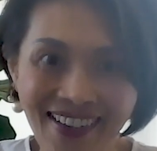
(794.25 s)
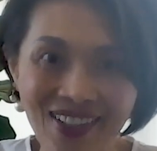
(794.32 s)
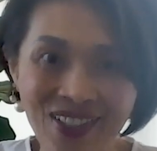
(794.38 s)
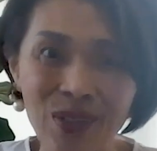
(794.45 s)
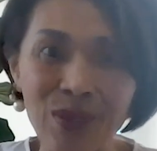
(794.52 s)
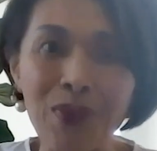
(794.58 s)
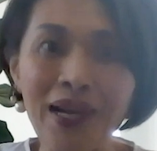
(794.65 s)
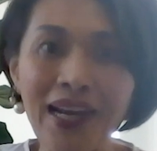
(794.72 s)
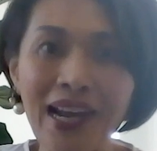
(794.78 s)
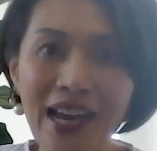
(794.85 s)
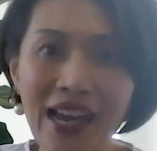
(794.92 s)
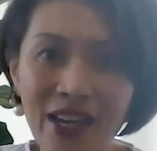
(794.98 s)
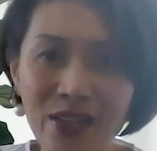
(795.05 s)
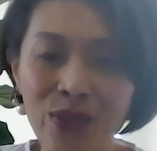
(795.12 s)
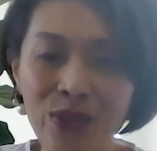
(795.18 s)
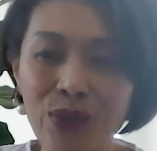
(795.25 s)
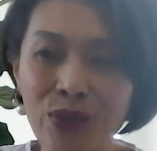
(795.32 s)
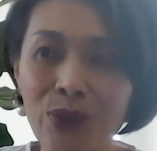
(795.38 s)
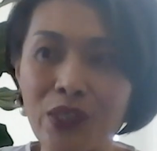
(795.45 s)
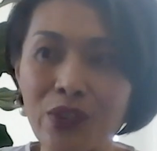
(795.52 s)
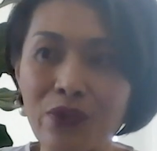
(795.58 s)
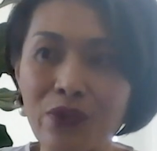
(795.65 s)
So what I had to do
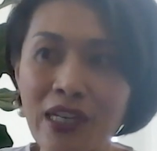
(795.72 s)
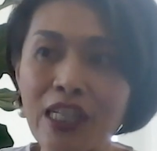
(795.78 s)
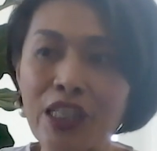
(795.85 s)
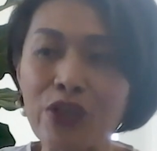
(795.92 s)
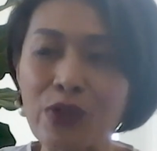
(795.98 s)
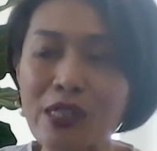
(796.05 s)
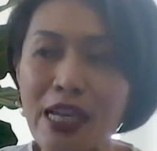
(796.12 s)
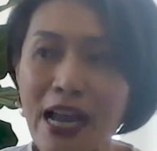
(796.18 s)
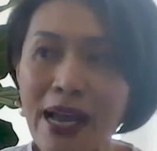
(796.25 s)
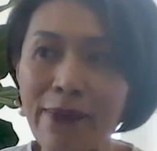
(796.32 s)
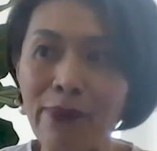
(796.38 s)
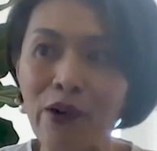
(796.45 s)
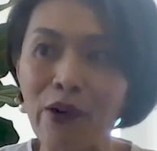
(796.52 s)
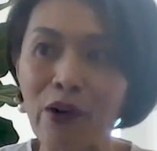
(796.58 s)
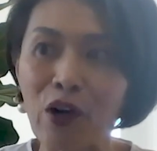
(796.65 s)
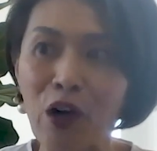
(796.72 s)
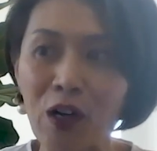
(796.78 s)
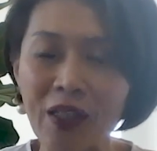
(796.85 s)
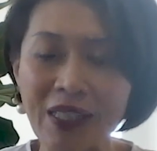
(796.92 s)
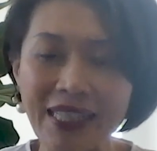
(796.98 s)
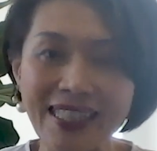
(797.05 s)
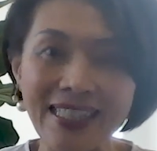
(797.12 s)
was really to tap on
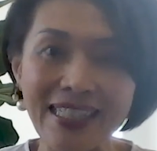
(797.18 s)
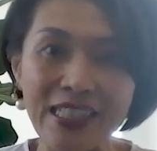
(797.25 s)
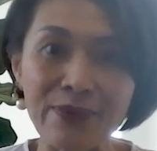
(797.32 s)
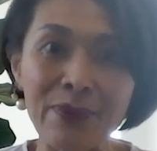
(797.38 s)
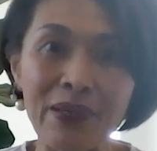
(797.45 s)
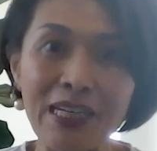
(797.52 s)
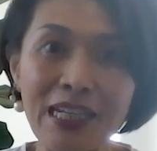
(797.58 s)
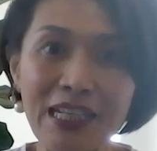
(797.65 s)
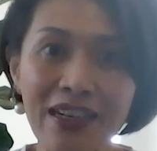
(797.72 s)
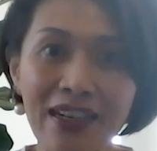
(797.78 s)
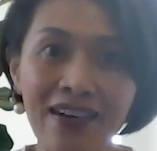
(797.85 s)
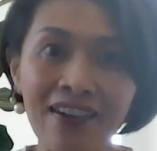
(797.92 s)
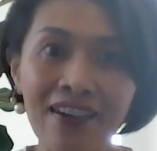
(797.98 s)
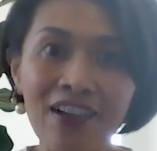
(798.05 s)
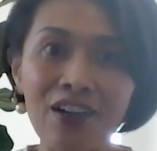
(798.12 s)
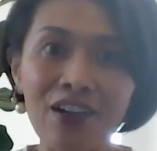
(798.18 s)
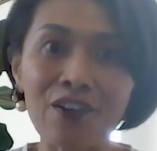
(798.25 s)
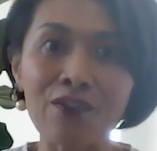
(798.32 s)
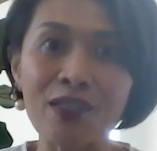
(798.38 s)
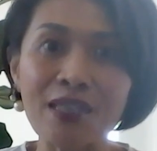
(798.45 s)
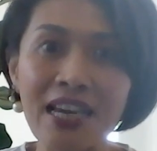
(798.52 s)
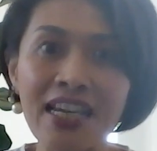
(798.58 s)
colleagues that's been here
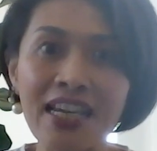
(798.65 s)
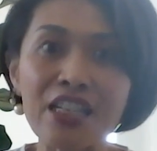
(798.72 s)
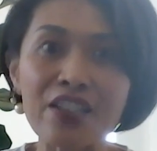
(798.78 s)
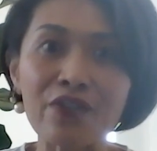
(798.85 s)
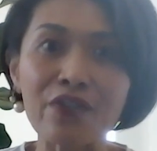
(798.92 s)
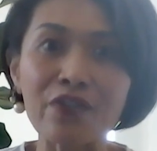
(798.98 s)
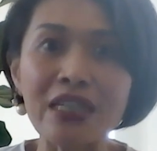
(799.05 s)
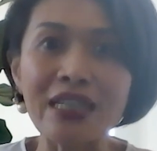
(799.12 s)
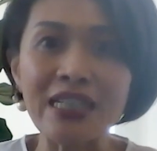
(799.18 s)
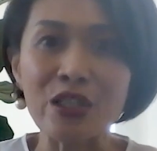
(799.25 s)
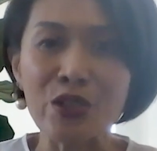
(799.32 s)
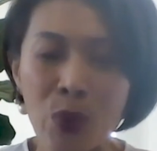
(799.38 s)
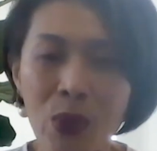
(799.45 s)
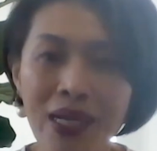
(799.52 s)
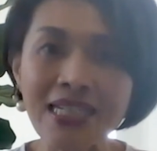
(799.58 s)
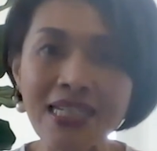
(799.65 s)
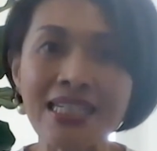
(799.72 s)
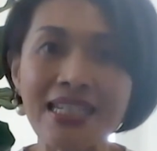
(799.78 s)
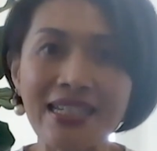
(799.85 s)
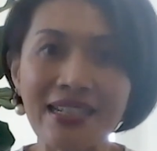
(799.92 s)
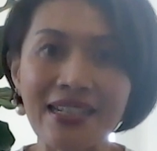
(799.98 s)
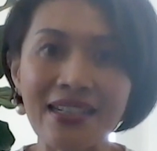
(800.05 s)
for 10 years, 15 years, 20
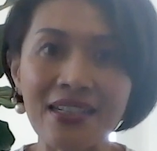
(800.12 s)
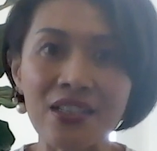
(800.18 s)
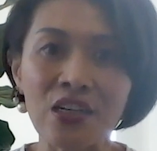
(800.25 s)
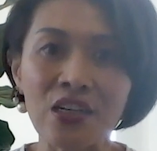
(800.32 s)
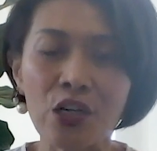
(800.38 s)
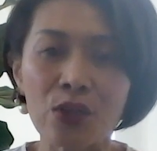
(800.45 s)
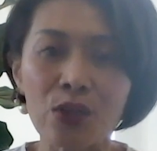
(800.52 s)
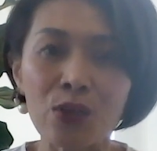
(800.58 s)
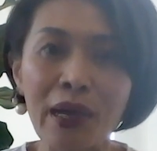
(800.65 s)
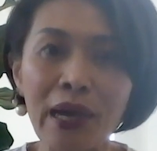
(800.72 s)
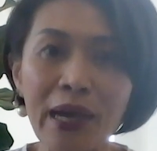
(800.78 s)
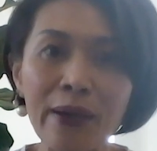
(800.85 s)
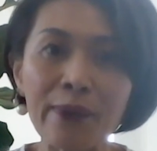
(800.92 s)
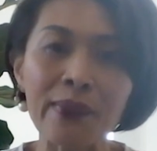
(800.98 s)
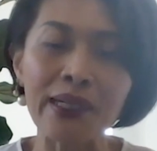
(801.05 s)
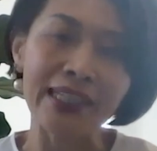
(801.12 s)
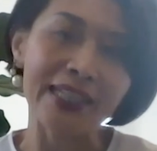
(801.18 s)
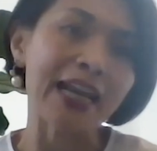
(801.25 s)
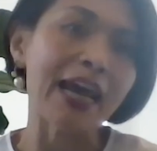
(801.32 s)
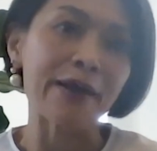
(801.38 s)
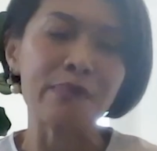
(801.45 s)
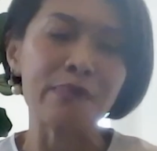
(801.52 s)
years to help
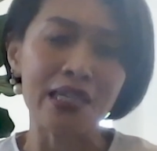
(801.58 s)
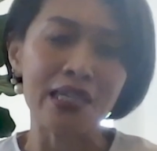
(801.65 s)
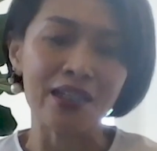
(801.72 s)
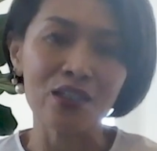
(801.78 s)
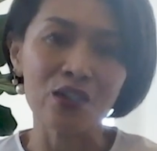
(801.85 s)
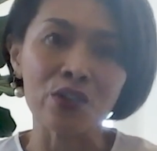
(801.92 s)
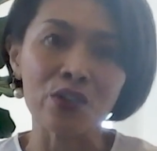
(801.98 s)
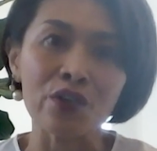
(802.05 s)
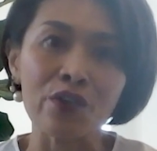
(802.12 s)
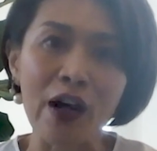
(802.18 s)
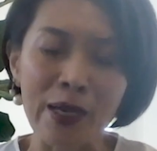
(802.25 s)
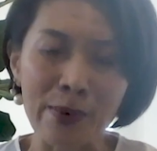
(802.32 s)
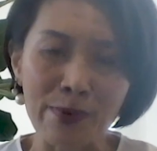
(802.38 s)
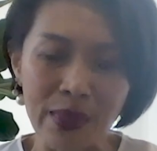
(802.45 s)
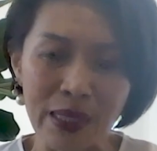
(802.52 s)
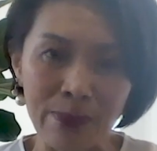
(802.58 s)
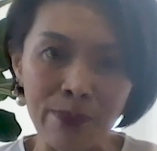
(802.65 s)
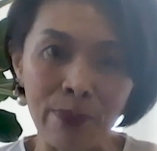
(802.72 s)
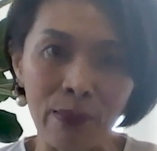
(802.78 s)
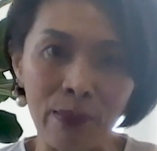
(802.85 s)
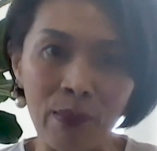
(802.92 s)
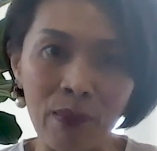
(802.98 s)
connect me to the right
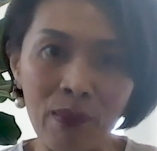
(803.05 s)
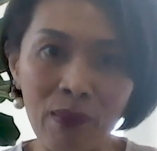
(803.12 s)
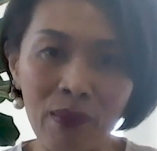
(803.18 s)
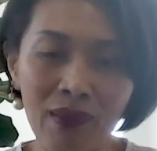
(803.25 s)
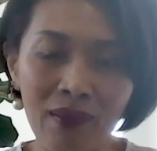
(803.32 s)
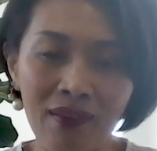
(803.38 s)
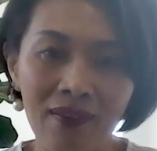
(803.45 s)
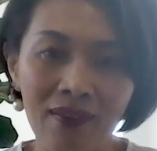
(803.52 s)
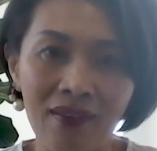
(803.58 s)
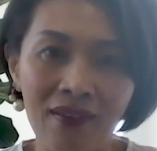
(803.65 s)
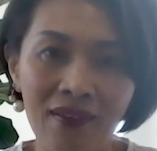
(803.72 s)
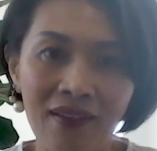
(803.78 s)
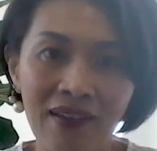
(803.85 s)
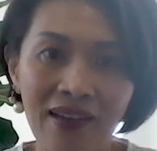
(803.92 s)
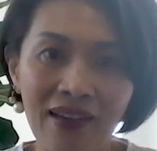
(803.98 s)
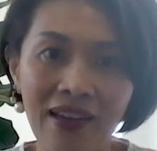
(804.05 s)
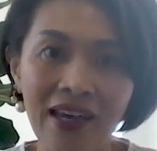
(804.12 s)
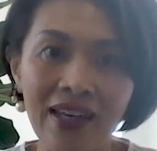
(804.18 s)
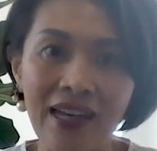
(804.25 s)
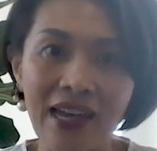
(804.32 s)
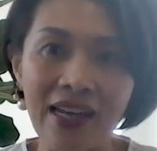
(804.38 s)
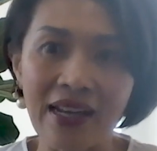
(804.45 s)
people.
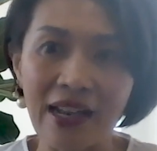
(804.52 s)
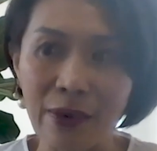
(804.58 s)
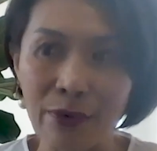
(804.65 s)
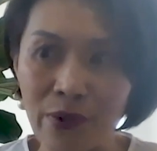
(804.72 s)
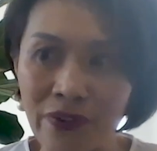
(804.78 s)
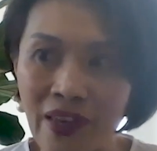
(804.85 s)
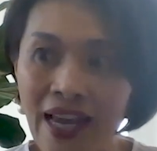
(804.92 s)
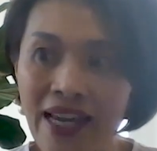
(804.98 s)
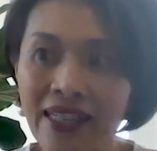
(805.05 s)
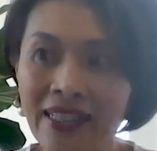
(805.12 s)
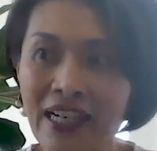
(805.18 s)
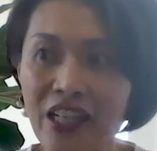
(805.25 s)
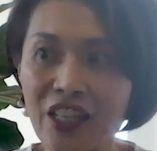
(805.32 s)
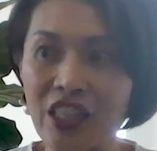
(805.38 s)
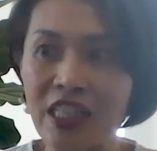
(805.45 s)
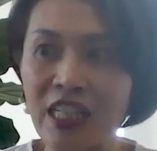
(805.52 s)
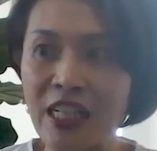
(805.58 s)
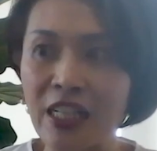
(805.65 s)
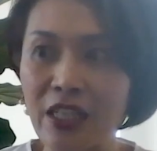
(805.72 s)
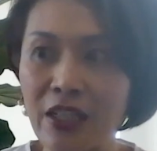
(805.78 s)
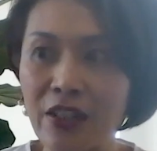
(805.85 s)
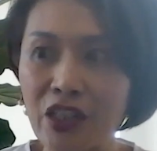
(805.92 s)
And with that connection,
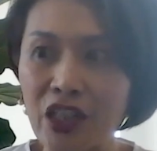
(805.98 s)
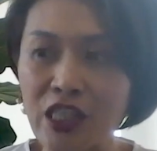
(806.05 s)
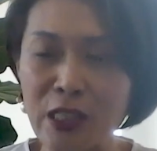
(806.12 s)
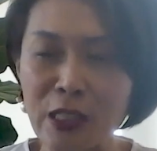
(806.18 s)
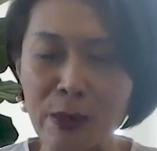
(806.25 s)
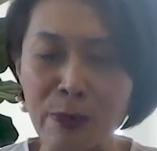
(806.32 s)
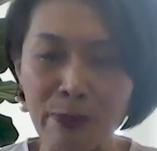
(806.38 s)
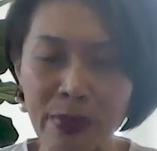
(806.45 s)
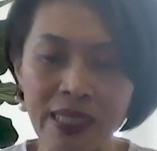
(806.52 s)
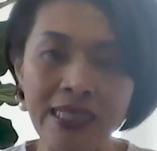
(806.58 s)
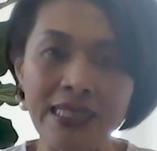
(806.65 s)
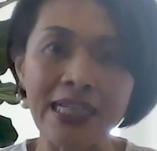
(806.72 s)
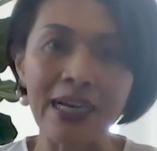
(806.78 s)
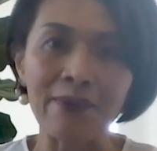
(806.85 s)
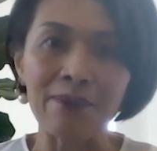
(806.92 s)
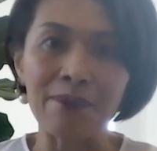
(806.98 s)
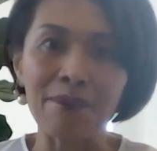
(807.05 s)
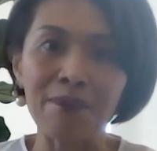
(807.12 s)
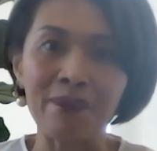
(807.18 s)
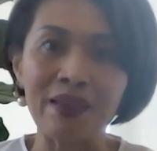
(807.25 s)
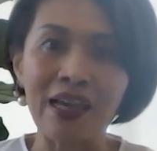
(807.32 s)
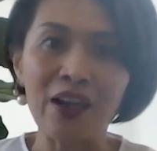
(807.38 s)
it just speeds up
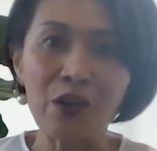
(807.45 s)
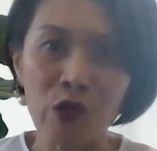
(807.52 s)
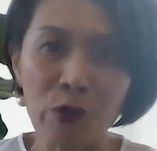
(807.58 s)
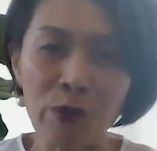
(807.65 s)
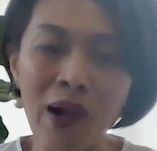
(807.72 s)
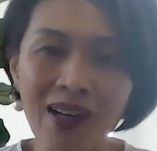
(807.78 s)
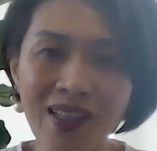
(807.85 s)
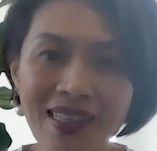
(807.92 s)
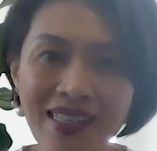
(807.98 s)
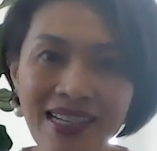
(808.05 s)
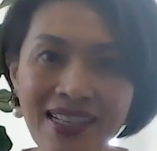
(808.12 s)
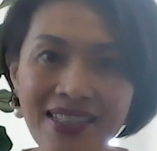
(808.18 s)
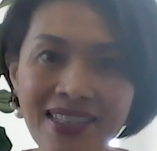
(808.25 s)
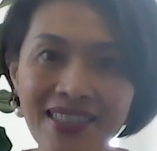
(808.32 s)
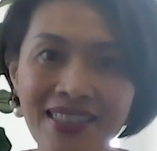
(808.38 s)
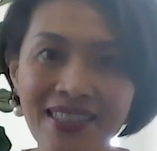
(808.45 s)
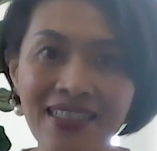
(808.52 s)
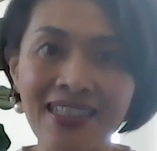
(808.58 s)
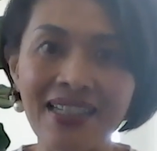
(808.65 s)
that whole process.